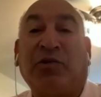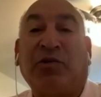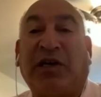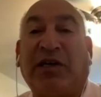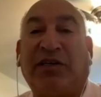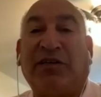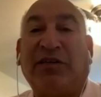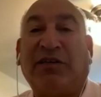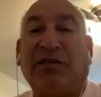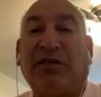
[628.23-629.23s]
side?
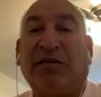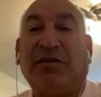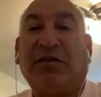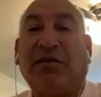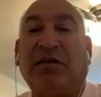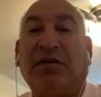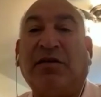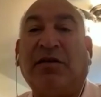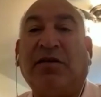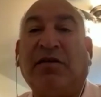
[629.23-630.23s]

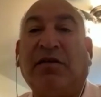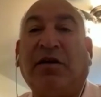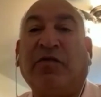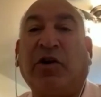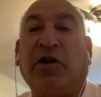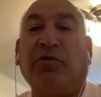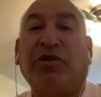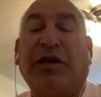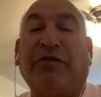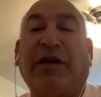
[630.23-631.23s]
I've got a coach now
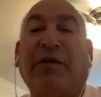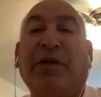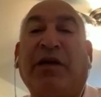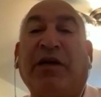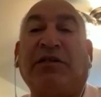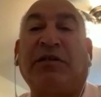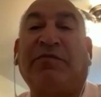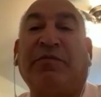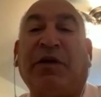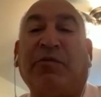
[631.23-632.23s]
again because
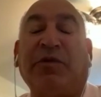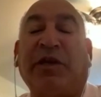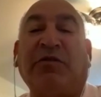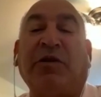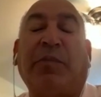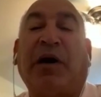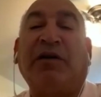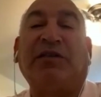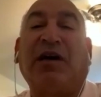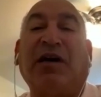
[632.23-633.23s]
he's only
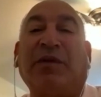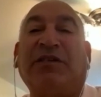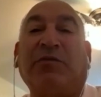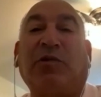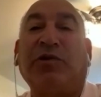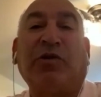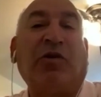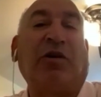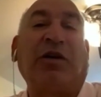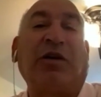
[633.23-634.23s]
part-time. I said, well, you're
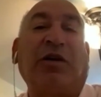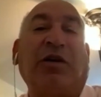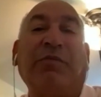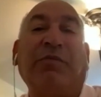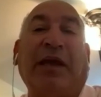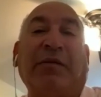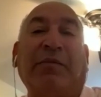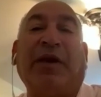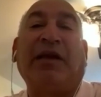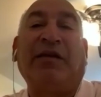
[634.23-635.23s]
not going to make a
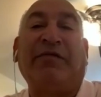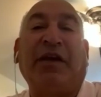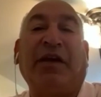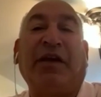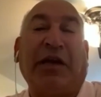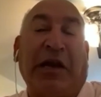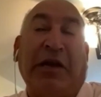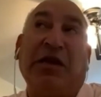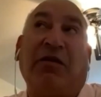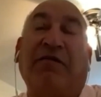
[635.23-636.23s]
living. And in
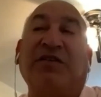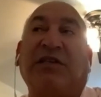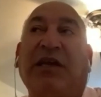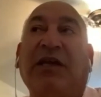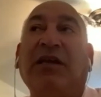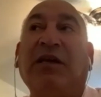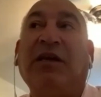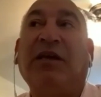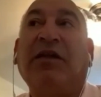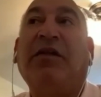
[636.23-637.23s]
India, obviously,
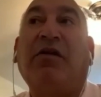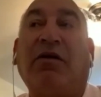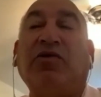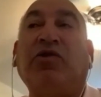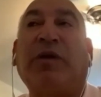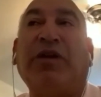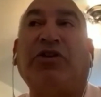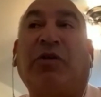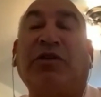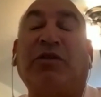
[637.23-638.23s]
there aren't too many jobs
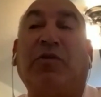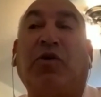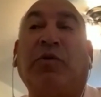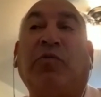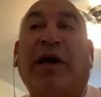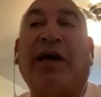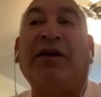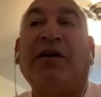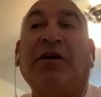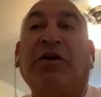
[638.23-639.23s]
at the moment where
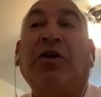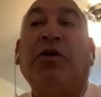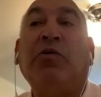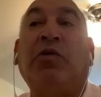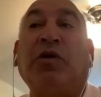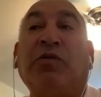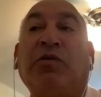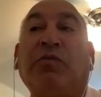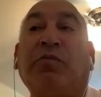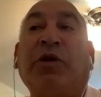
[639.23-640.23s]
you
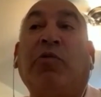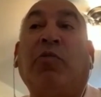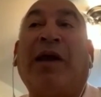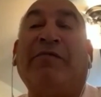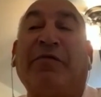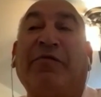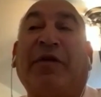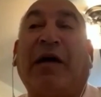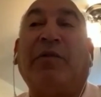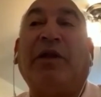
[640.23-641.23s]
can be away from
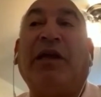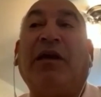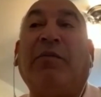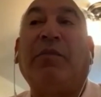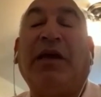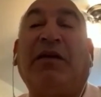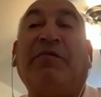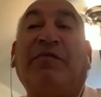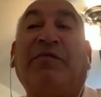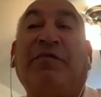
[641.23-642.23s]
family and make a
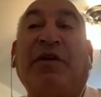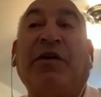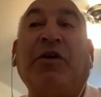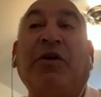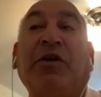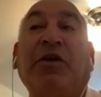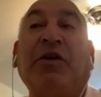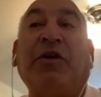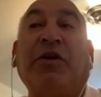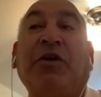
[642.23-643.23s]
very good
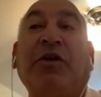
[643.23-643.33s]
livable